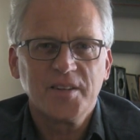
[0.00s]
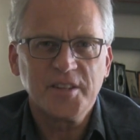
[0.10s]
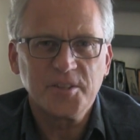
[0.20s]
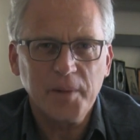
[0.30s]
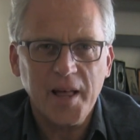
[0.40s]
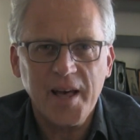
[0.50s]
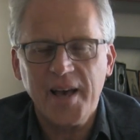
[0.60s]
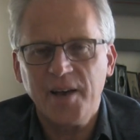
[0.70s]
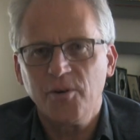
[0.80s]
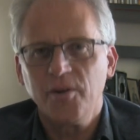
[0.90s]

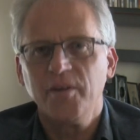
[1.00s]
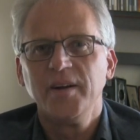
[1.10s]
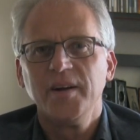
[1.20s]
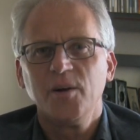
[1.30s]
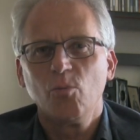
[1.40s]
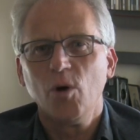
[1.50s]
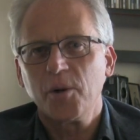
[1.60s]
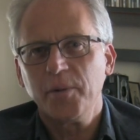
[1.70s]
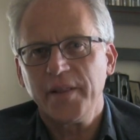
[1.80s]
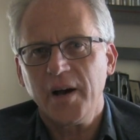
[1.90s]
display or
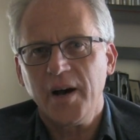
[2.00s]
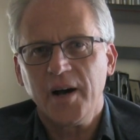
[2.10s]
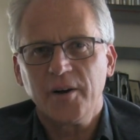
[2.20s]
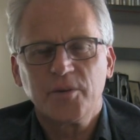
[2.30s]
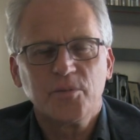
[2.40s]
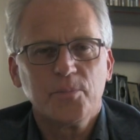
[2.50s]
work with a